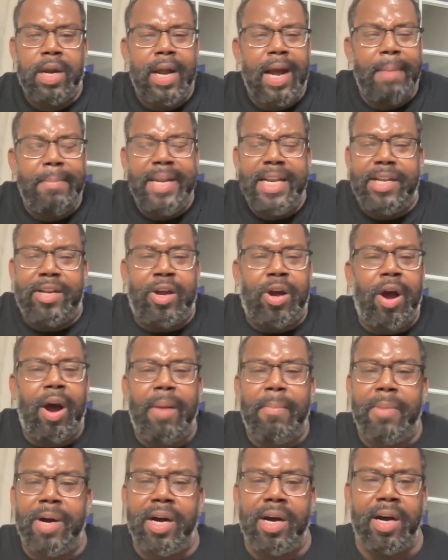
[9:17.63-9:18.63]
I mean,
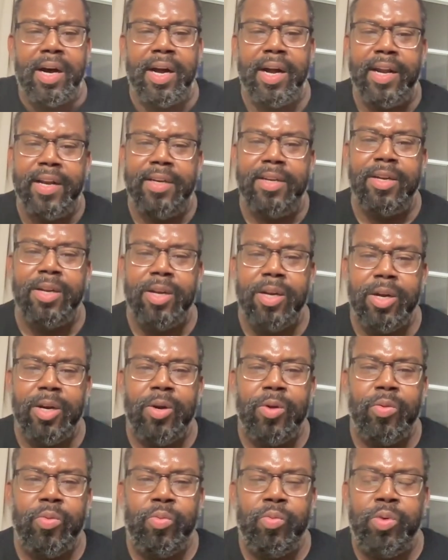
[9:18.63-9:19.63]
come on.
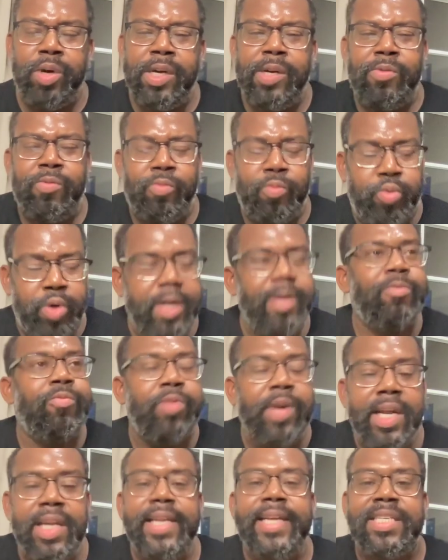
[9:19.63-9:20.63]
We're
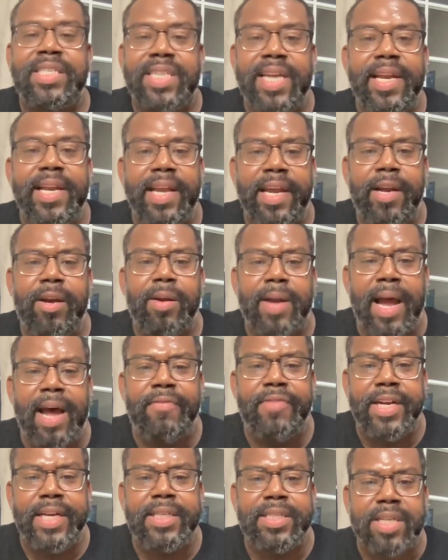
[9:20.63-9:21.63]
really sitting here
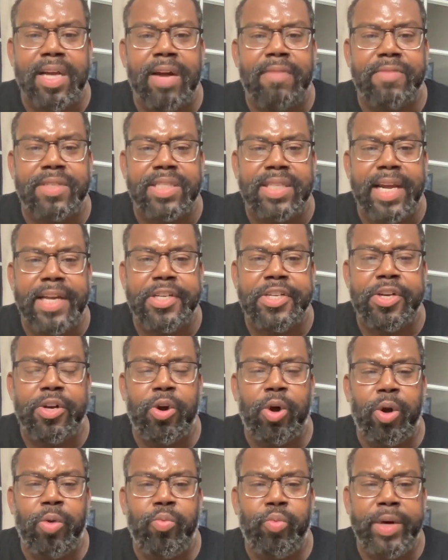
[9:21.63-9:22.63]
having this conversation
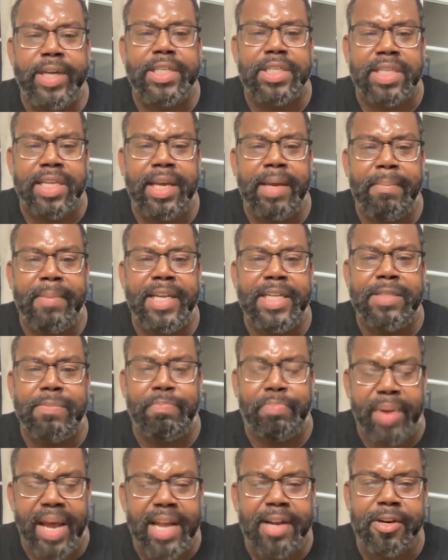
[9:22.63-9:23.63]
on which team is
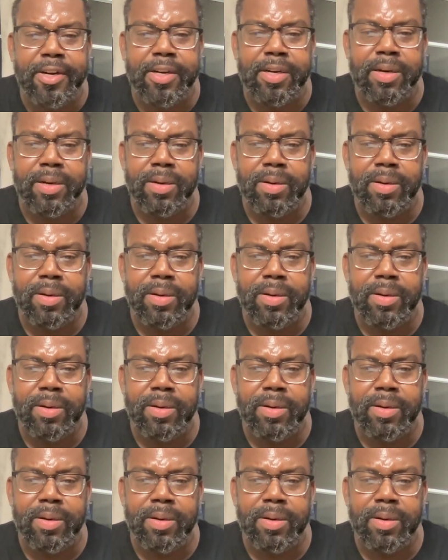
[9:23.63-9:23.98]
better?